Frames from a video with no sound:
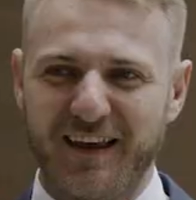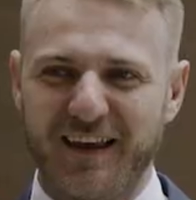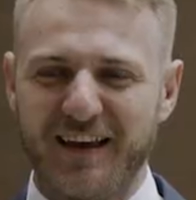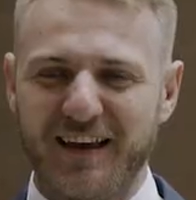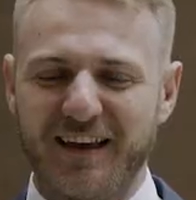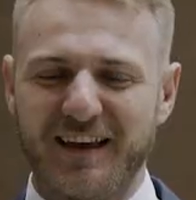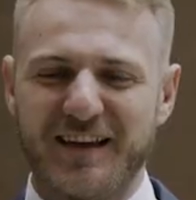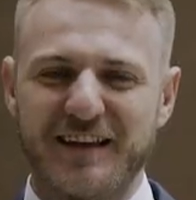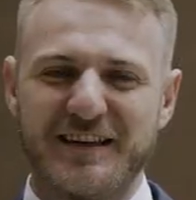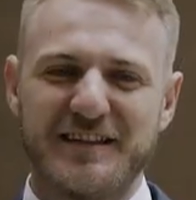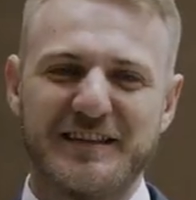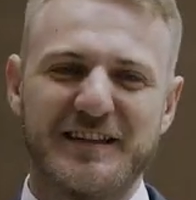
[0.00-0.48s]

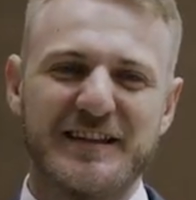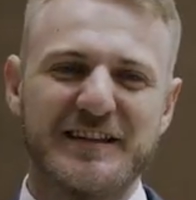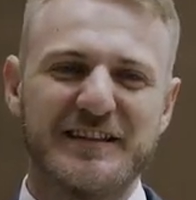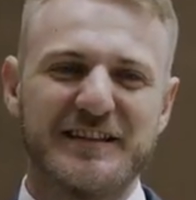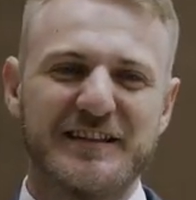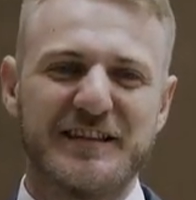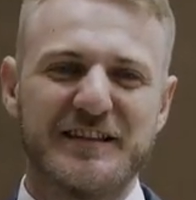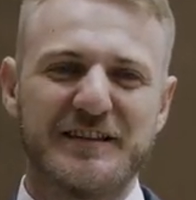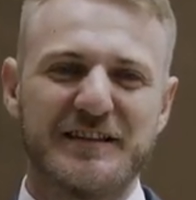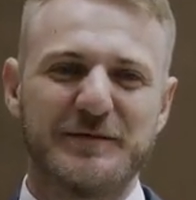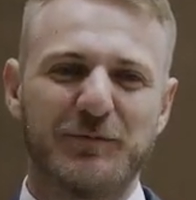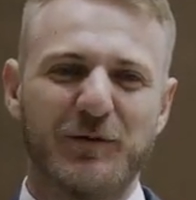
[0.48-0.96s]
and
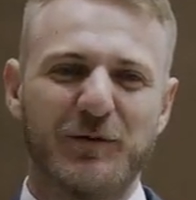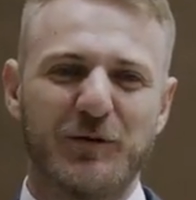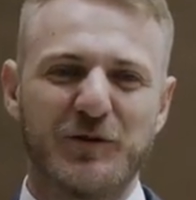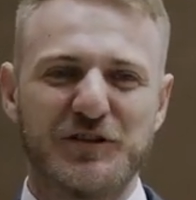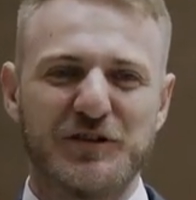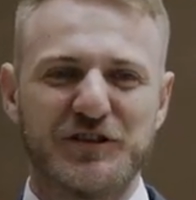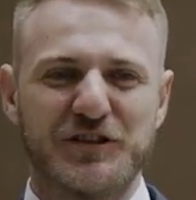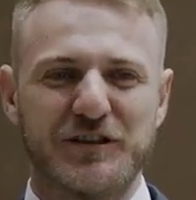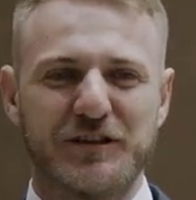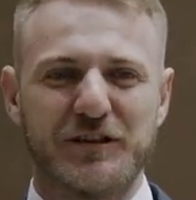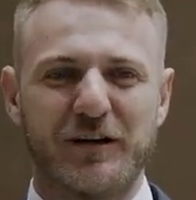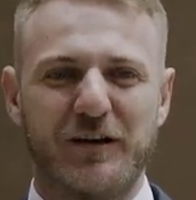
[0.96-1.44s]
totally okay
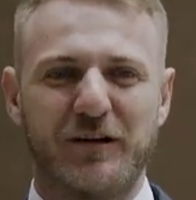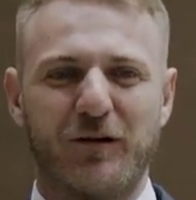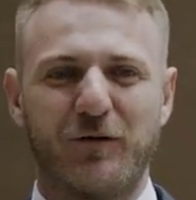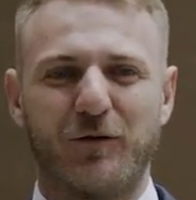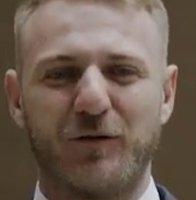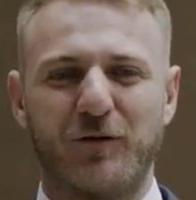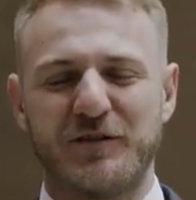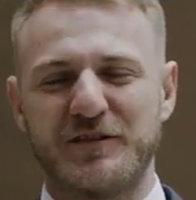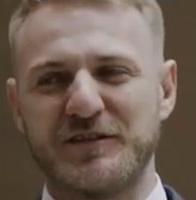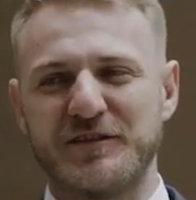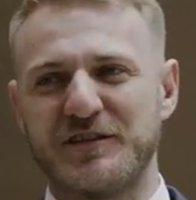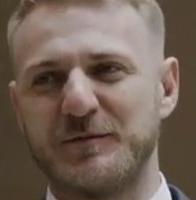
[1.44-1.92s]
either way.
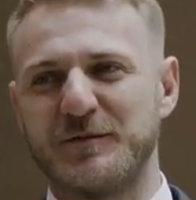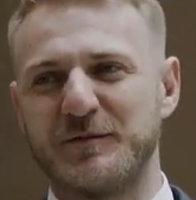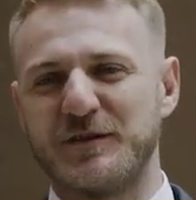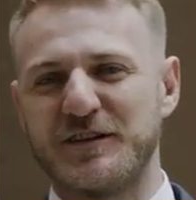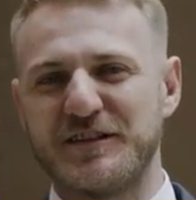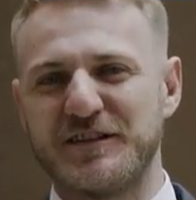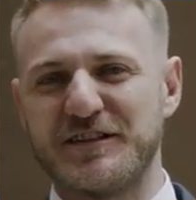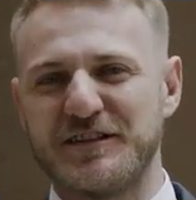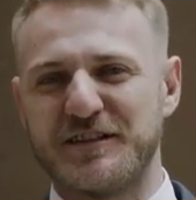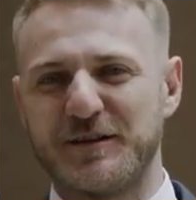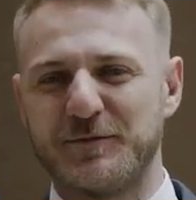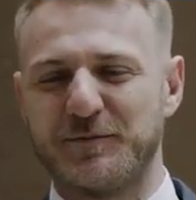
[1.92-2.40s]
I just wanna
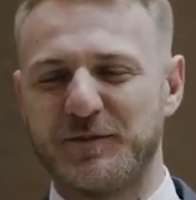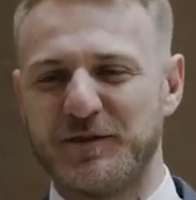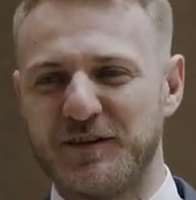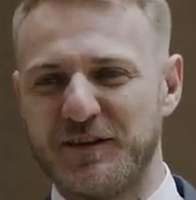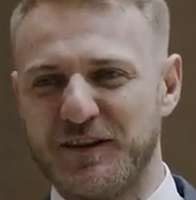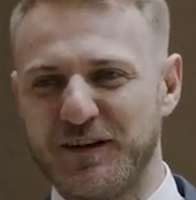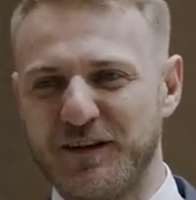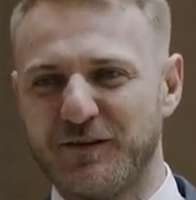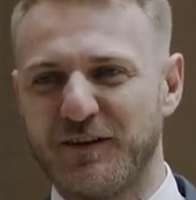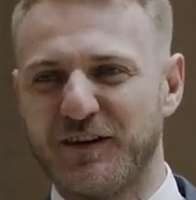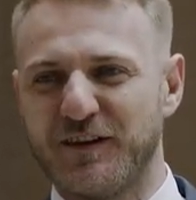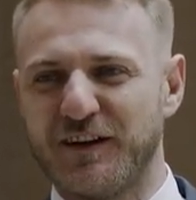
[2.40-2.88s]
make sure
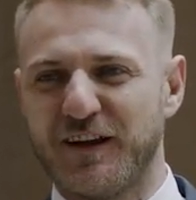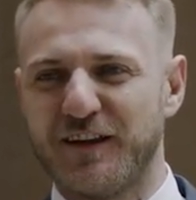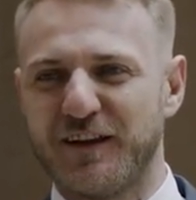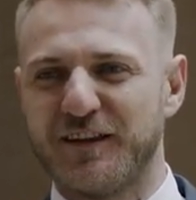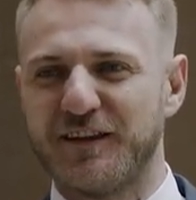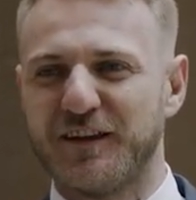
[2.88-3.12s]
that you